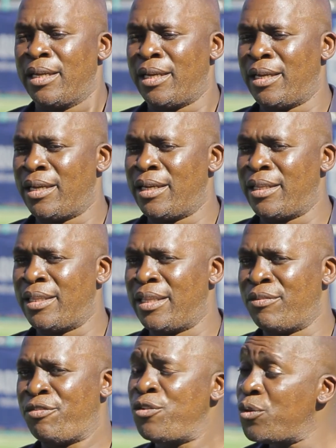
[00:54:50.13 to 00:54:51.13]

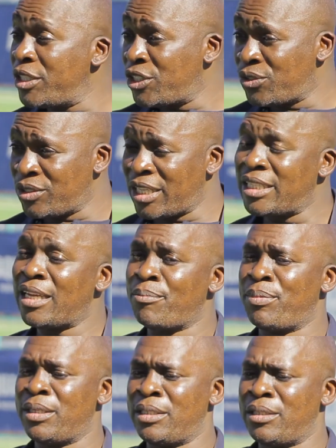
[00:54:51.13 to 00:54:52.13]
The few issues that
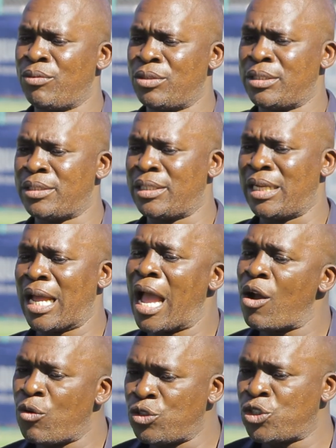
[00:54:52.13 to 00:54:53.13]
happened was
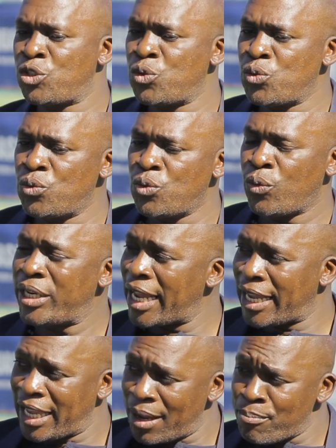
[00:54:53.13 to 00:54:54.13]
when
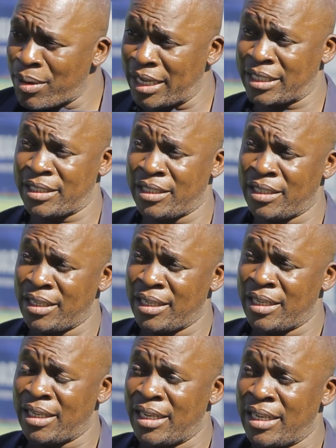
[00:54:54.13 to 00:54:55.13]
I came back,
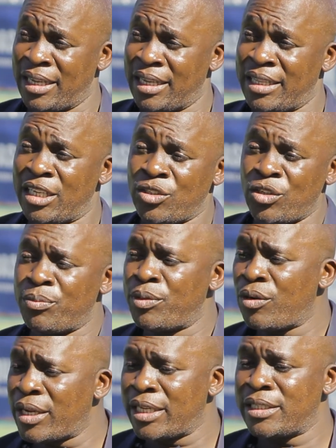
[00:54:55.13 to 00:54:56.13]
they told
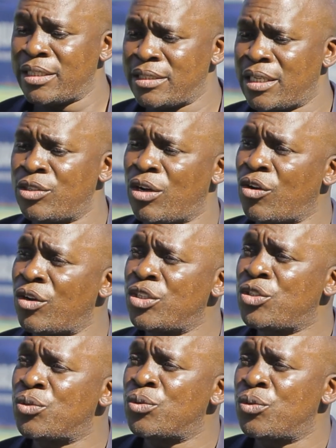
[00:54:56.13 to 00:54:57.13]
me, okay, Janza, you are
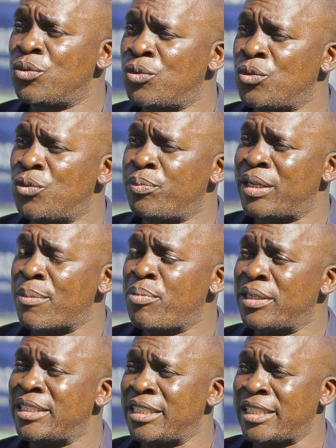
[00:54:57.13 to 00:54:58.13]
going to be
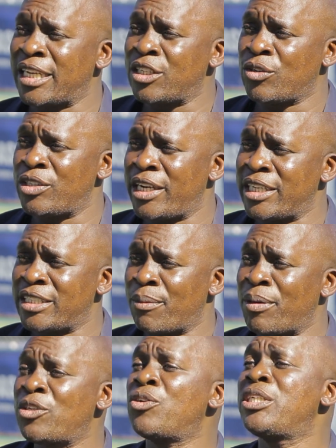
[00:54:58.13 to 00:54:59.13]
appointed technical director,
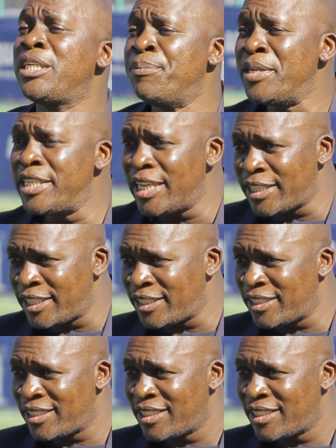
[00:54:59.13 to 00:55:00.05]
but not immediately.